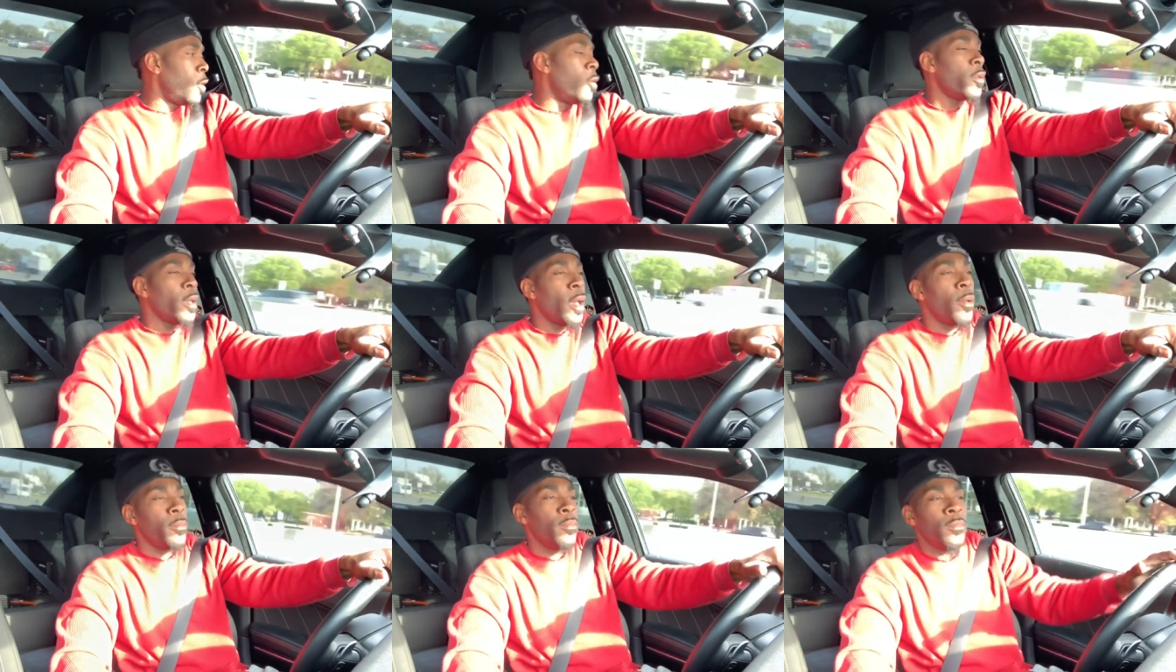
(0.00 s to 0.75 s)
okay,
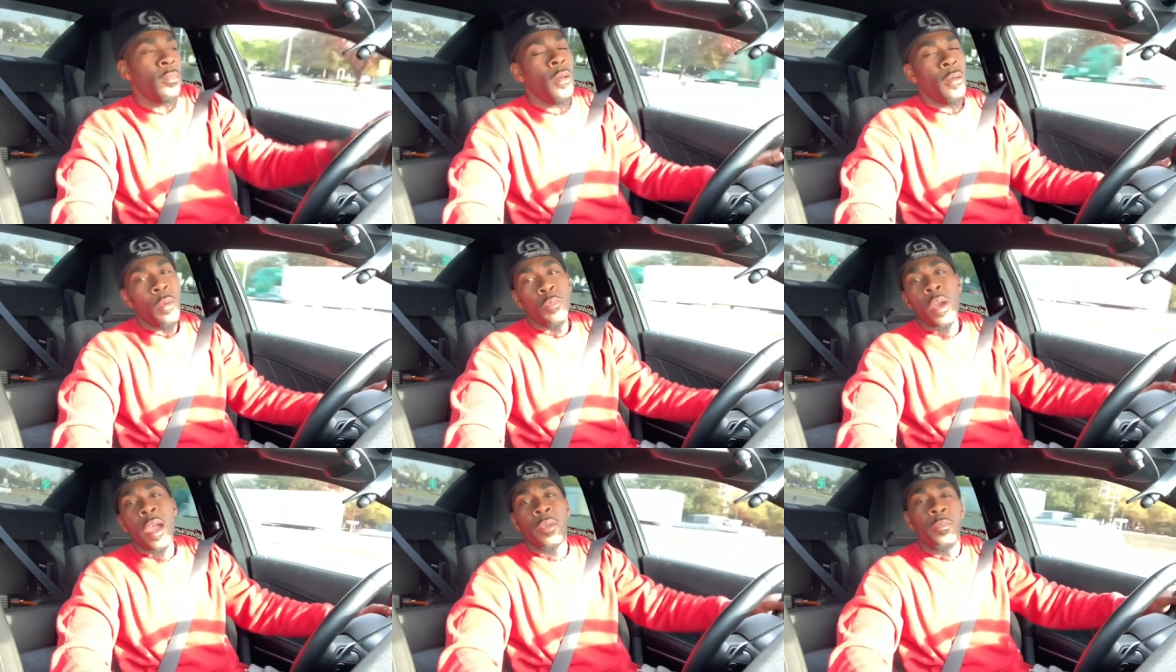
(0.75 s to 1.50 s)
I'm, I'm
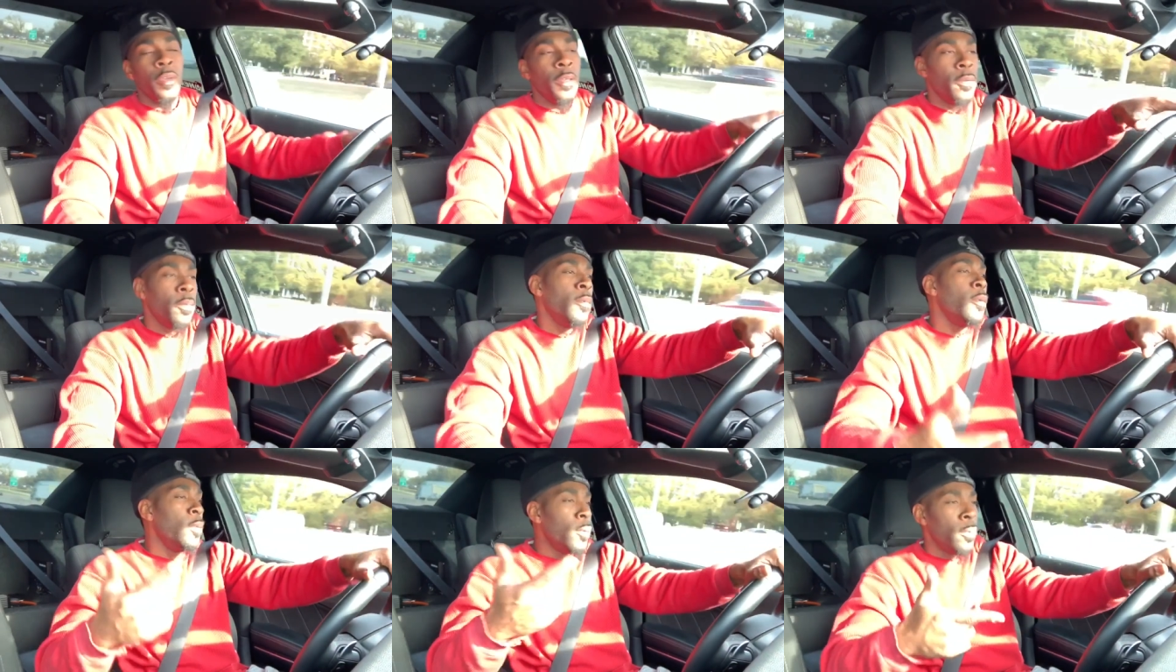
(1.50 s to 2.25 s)
rocking with
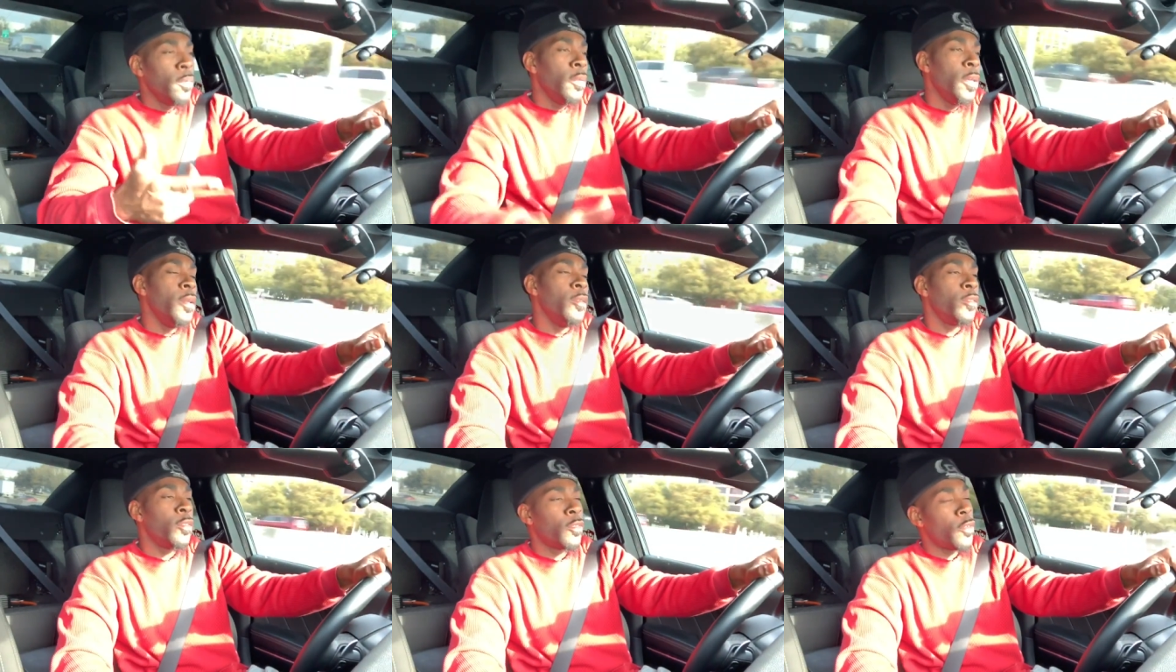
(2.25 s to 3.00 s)
him, hitting
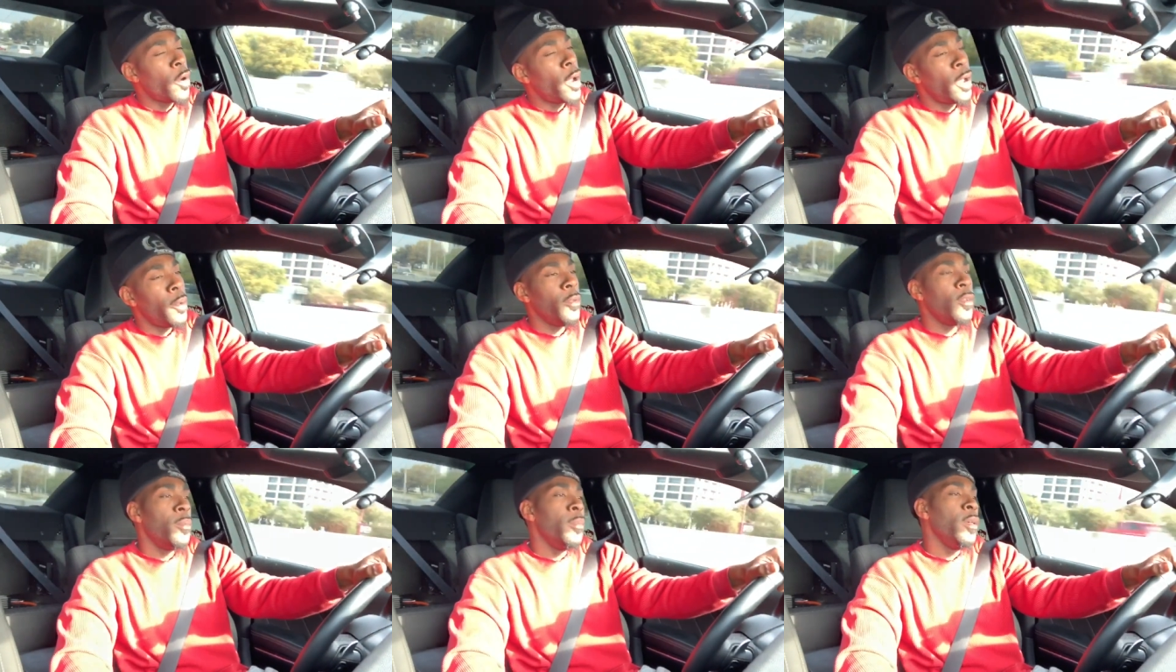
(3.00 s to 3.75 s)
subscribe, you
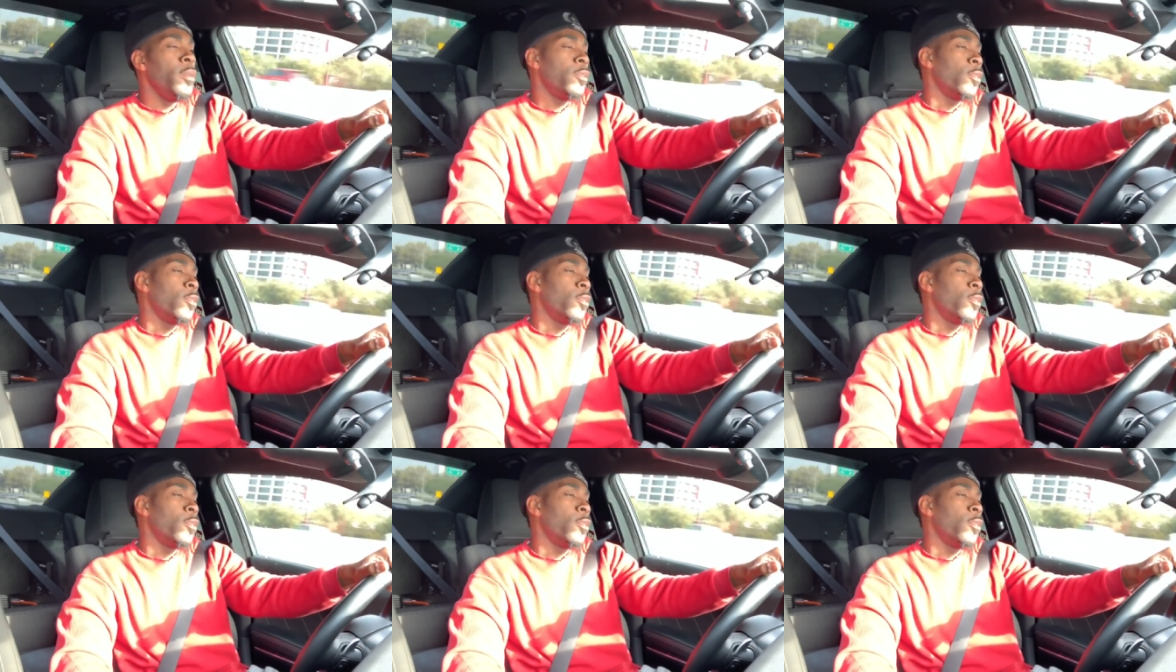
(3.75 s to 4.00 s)
know what I mean?